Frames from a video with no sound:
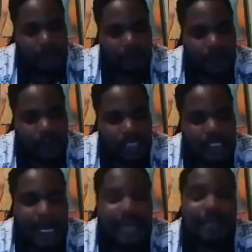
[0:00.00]
With this
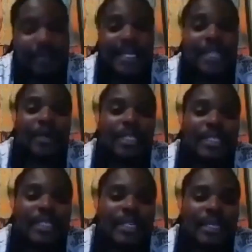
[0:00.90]
gun, but it was
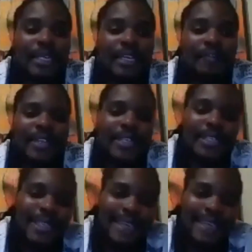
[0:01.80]
invented in
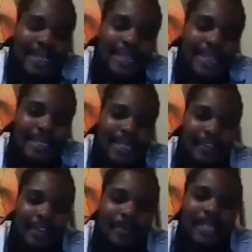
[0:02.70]

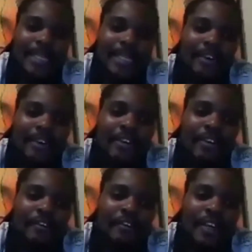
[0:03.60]
1887, but
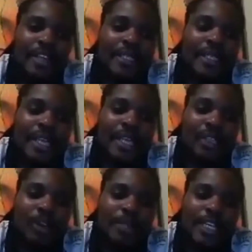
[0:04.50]
first
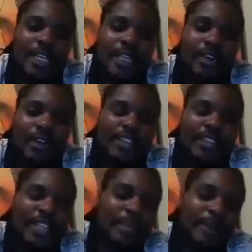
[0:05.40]
adopted
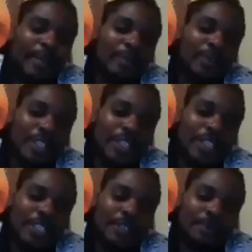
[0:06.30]
officially by the British
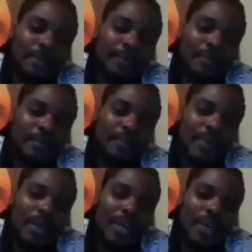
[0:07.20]

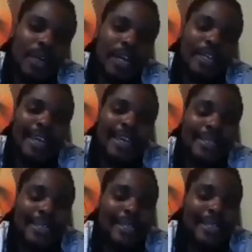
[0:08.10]
in
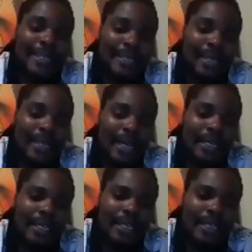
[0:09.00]

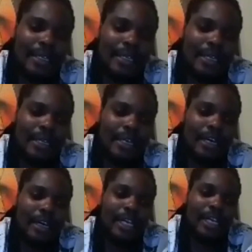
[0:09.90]
1880.
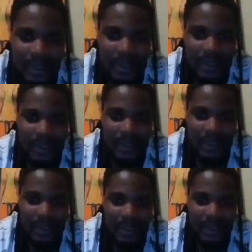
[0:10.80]
The
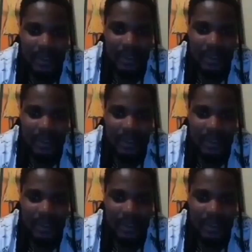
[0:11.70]
first